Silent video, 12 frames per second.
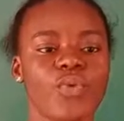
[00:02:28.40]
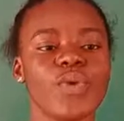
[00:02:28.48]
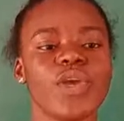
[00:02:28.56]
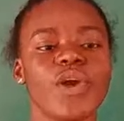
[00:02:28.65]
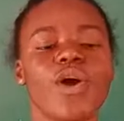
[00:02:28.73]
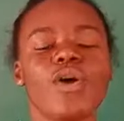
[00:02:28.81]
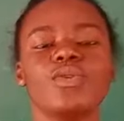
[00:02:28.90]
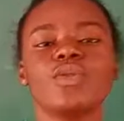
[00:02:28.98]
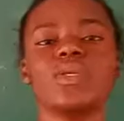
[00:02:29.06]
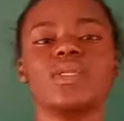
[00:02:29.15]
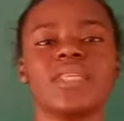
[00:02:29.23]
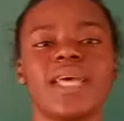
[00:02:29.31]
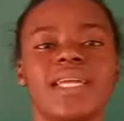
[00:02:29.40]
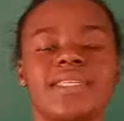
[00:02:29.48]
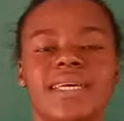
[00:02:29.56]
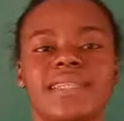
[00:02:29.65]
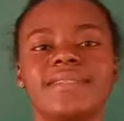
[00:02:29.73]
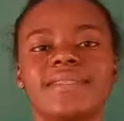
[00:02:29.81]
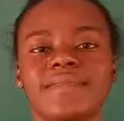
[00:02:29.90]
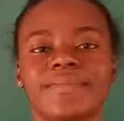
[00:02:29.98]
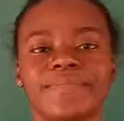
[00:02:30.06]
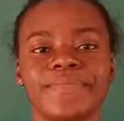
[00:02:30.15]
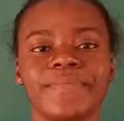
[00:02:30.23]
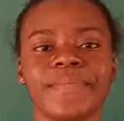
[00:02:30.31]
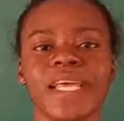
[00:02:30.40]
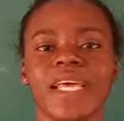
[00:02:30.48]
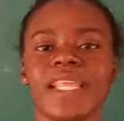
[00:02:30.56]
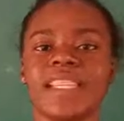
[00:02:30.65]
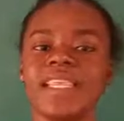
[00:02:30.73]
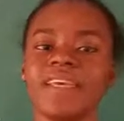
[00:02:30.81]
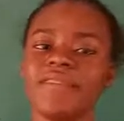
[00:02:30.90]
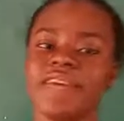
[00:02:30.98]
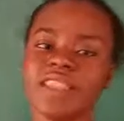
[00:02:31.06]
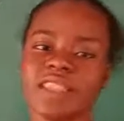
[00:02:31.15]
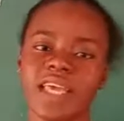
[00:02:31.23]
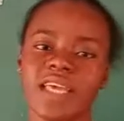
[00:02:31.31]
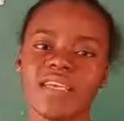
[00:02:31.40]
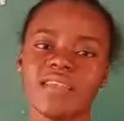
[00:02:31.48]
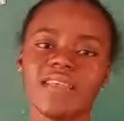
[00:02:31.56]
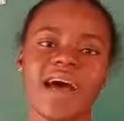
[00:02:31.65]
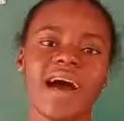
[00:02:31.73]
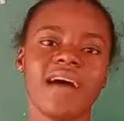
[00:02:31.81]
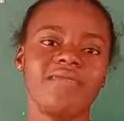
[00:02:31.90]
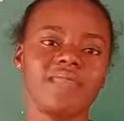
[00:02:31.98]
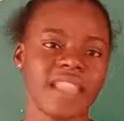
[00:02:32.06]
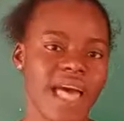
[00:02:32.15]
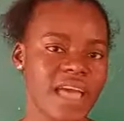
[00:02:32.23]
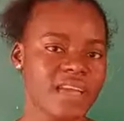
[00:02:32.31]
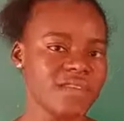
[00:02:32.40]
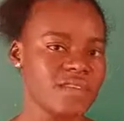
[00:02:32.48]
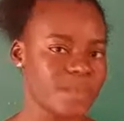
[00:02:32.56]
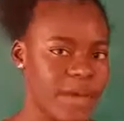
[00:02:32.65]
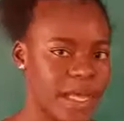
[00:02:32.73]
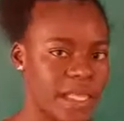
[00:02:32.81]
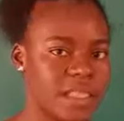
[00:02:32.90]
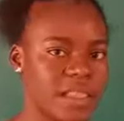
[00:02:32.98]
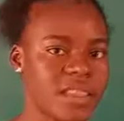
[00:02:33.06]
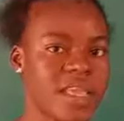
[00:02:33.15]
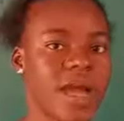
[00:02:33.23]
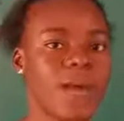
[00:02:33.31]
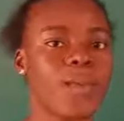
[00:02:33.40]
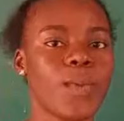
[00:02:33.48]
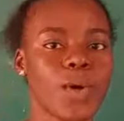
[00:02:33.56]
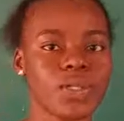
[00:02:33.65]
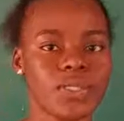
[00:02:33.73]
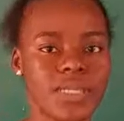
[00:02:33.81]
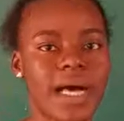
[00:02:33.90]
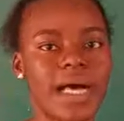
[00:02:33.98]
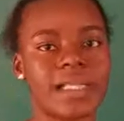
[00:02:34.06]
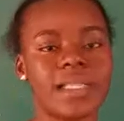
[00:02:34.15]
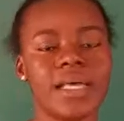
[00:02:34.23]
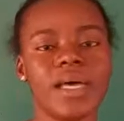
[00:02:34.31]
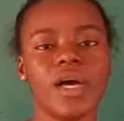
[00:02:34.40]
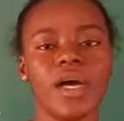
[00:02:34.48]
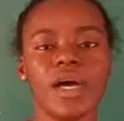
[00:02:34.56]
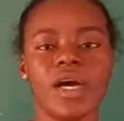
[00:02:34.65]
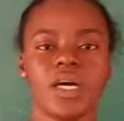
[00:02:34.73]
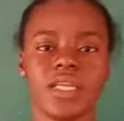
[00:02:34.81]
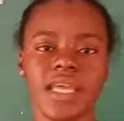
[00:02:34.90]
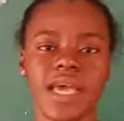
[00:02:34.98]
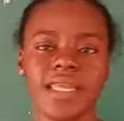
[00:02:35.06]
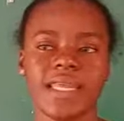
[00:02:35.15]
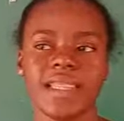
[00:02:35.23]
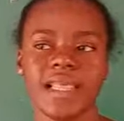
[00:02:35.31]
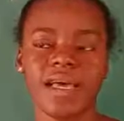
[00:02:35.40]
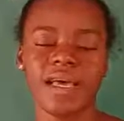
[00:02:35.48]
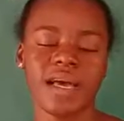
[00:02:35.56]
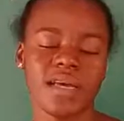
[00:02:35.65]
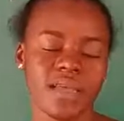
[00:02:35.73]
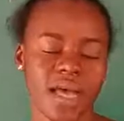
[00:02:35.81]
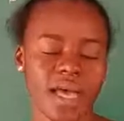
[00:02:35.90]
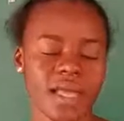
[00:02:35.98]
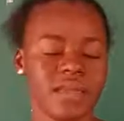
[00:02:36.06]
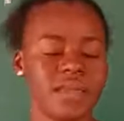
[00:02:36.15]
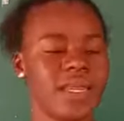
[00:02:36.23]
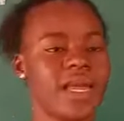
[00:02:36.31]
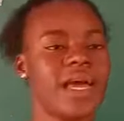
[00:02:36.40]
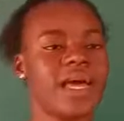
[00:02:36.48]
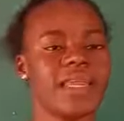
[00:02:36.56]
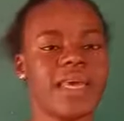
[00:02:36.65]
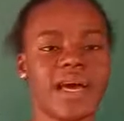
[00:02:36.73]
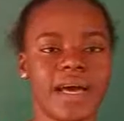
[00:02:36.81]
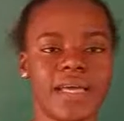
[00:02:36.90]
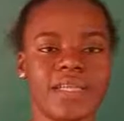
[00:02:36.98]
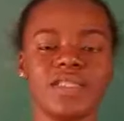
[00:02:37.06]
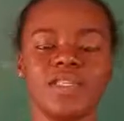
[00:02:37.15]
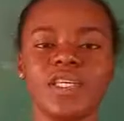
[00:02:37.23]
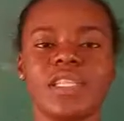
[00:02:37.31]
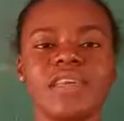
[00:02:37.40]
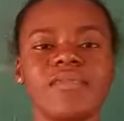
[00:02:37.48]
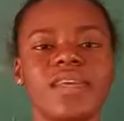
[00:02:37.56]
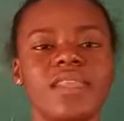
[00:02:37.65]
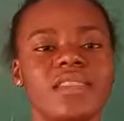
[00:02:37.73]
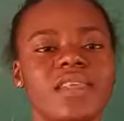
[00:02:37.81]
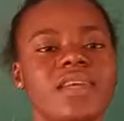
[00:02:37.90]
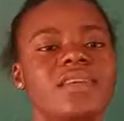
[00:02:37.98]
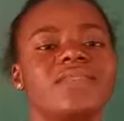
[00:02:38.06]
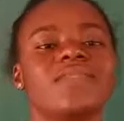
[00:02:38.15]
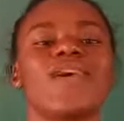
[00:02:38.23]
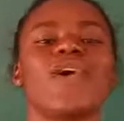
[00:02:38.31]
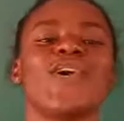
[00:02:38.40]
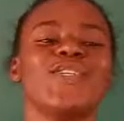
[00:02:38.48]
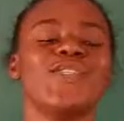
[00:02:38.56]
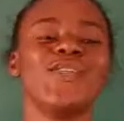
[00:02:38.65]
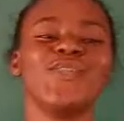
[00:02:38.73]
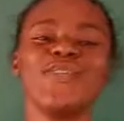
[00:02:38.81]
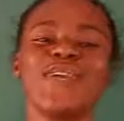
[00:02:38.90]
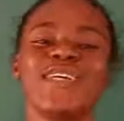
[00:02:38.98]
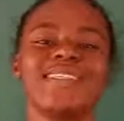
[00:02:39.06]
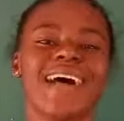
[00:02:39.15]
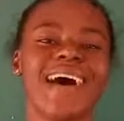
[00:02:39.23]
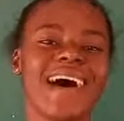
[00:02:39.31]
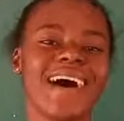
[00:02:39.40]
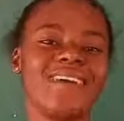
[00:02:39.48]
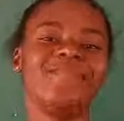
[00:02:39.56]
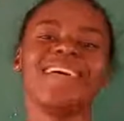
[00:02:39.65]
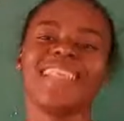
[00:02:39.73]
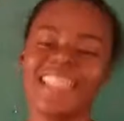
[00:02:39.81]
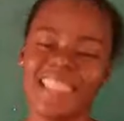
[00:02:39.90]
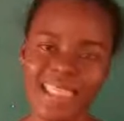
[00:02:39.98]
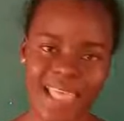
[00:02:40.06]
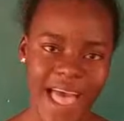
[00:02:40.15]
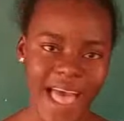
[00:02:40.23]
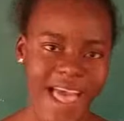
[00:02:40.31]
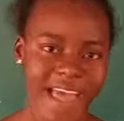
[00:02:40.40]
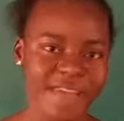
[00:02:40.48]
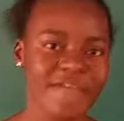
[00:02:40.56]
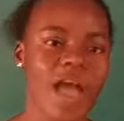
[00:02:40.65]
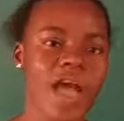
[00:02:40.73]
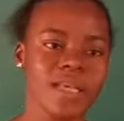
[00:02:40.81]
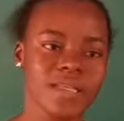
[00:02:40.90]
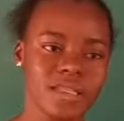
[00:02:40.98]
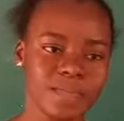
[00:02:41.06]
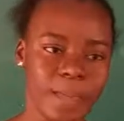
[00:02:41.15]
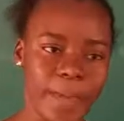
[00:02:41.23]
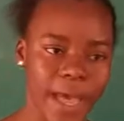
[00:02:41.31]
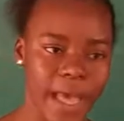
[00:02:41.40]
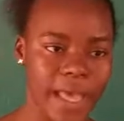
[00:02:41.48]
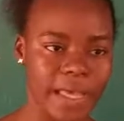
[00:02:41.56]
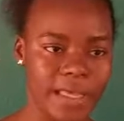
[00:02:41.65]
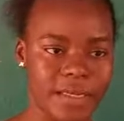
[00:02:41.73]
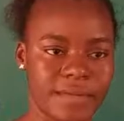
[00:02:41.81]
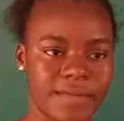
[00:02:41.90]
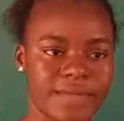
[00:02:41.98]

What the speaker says: We also said that living things have lifespan, they are mortal. On the other hand, non-living things do not have lifespan.